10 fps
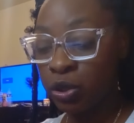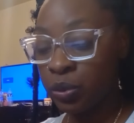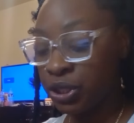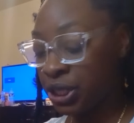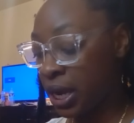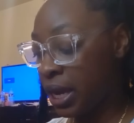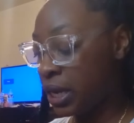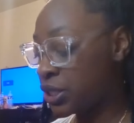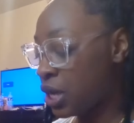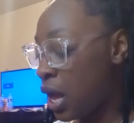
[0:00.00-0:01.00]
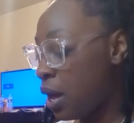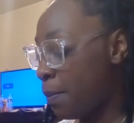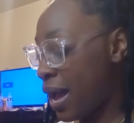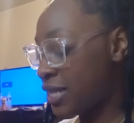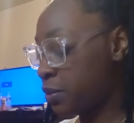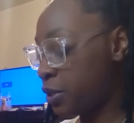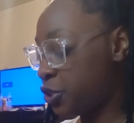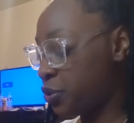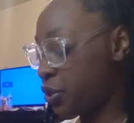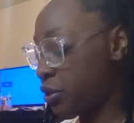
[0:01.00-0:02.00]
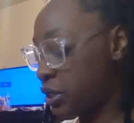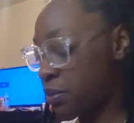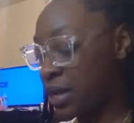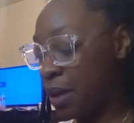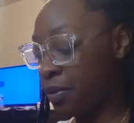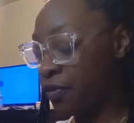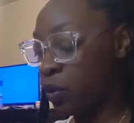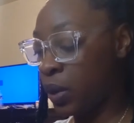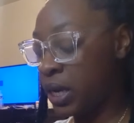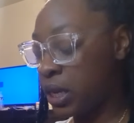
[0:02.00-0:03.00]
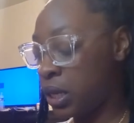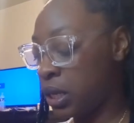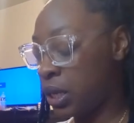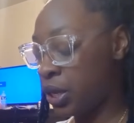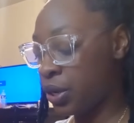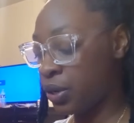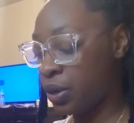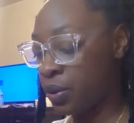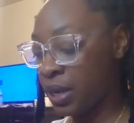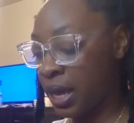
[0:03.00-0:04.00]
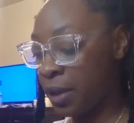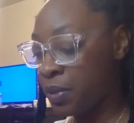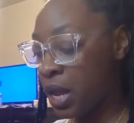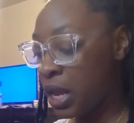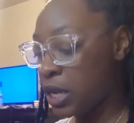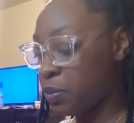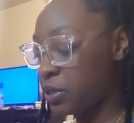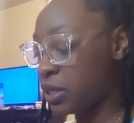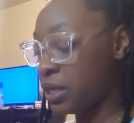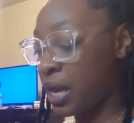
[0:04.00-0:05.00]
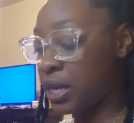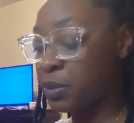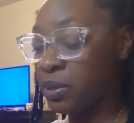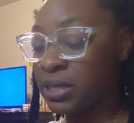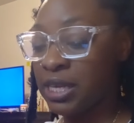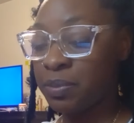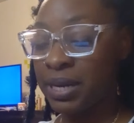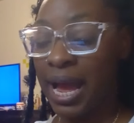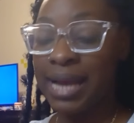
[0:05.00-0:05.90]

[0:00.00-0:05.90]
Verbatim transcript: through a change, possibly triggered some type of awakening here. Okay, this person, yeah, this person has been